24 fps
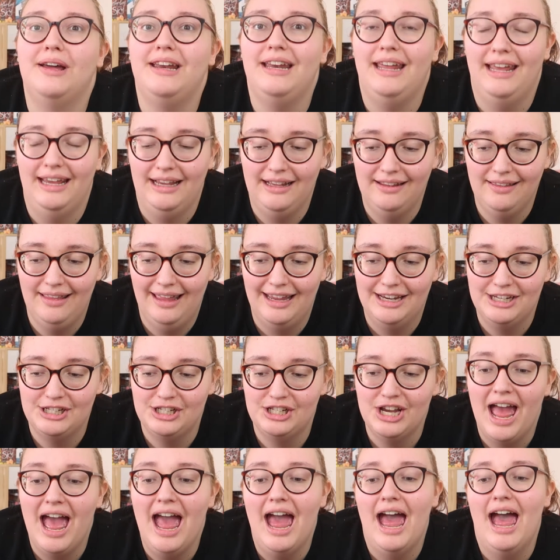in
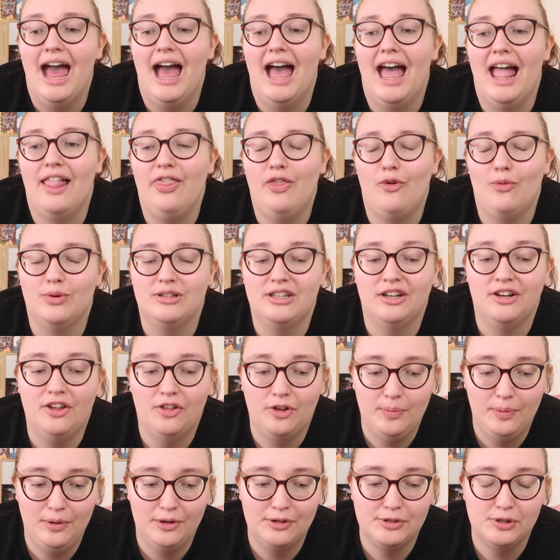English, and there was
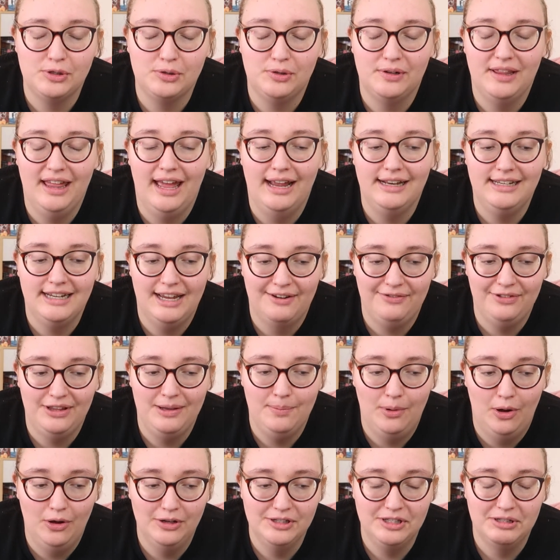another bookstore that I definitely
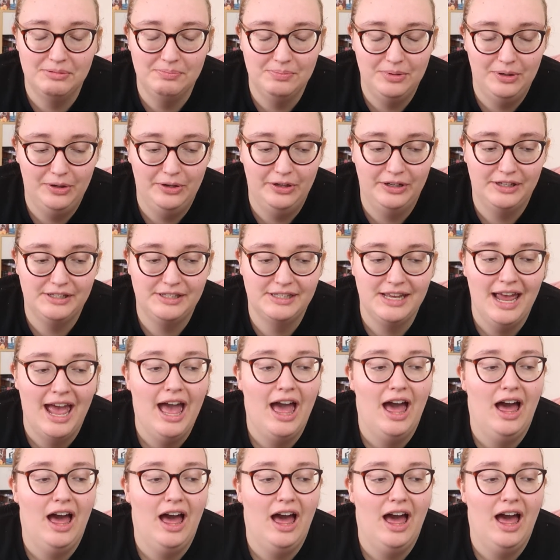bought some books,